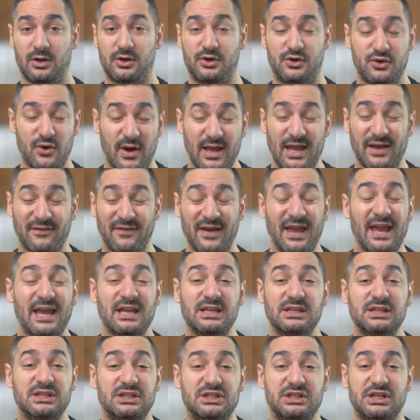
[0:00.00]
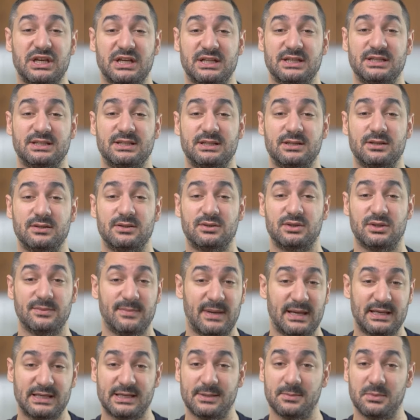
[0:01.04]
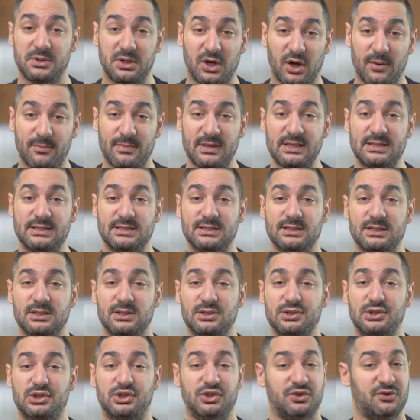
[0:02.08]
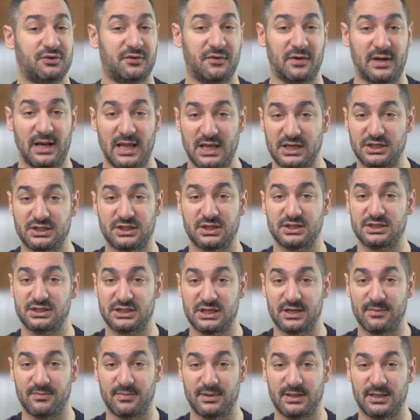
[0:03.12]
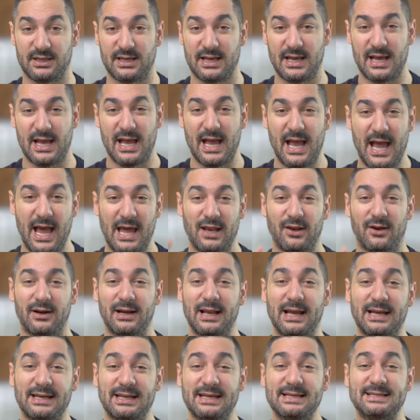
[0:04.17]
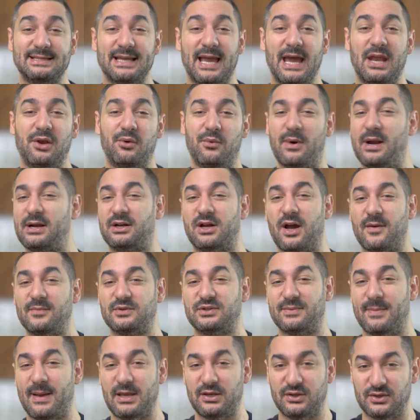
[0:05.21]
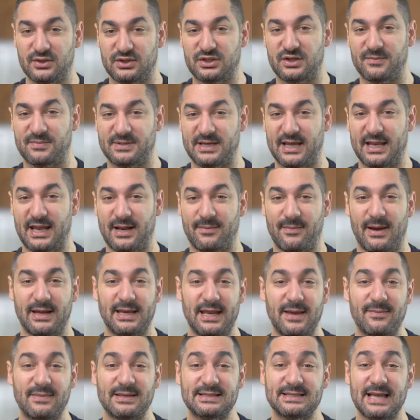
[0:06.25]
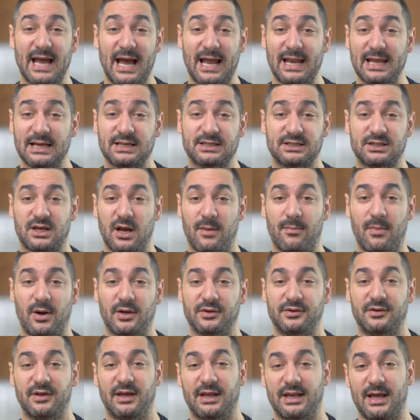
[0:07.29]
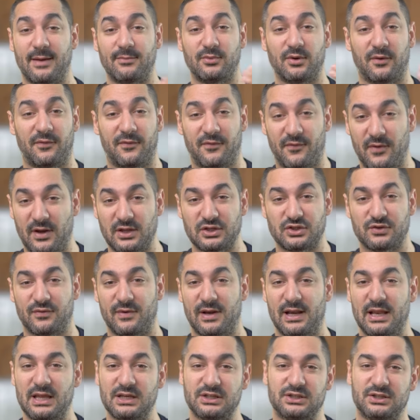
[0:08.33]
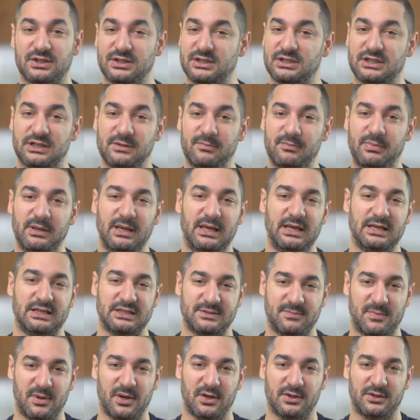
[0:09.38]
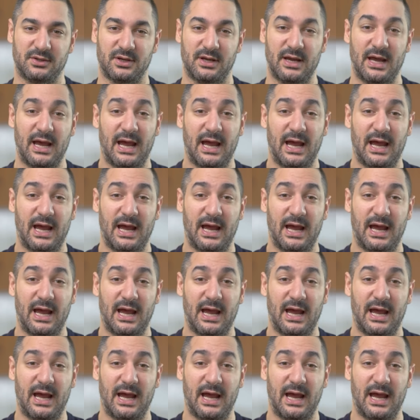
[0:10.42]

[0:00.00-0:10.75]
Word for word: Do I have any chance to make him commit to a relationship? Hello ladies and welcome to my YouTube channel. My name is Alex Cormont and I'm your French relationship expert.